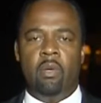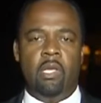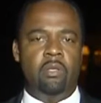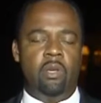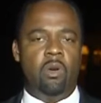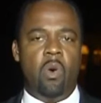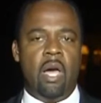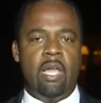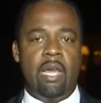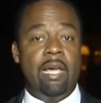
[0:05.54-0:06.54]
Well, it's a
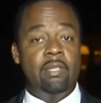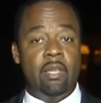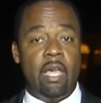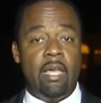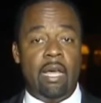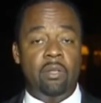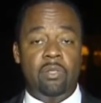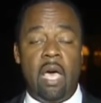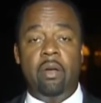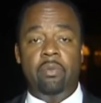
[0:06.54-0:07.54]
quiet night tonight
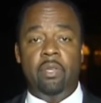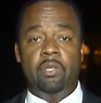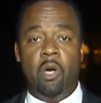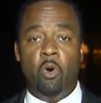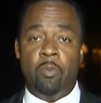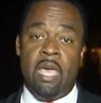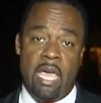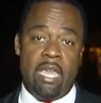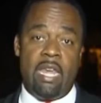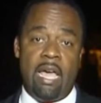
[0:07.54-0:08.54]
outside of this home,
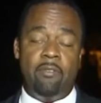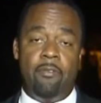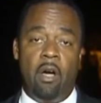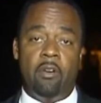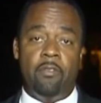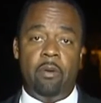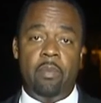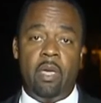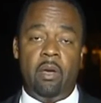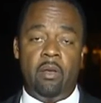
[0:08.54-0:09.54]
and not far
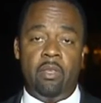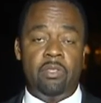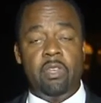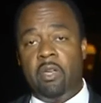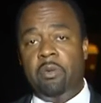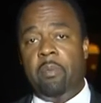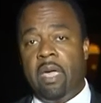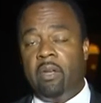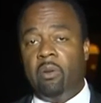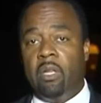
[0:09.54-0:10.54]
from here, there's another
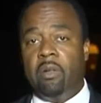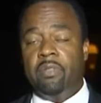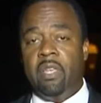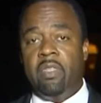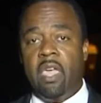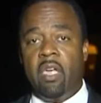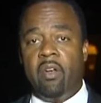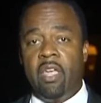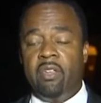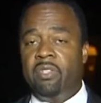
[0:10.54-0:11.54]
man who lives in the
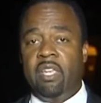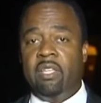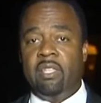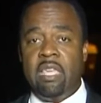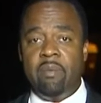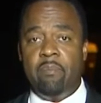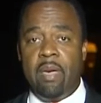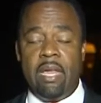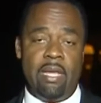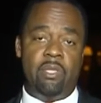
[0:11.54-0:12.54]
area says he
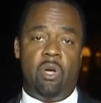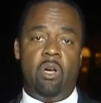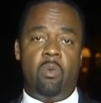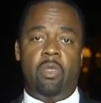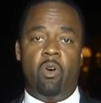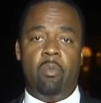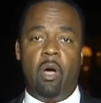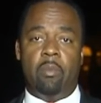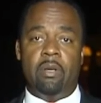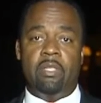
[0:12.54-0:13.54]
met and talked with
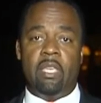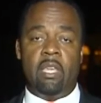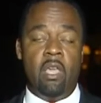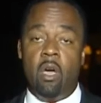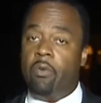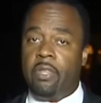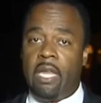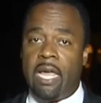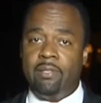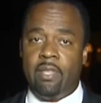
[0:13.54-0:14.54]
Omar Mateen over the
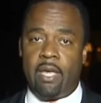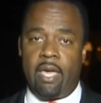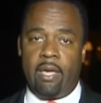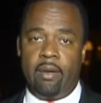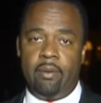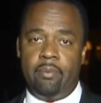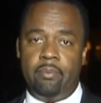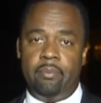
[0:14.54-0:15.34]
last decade.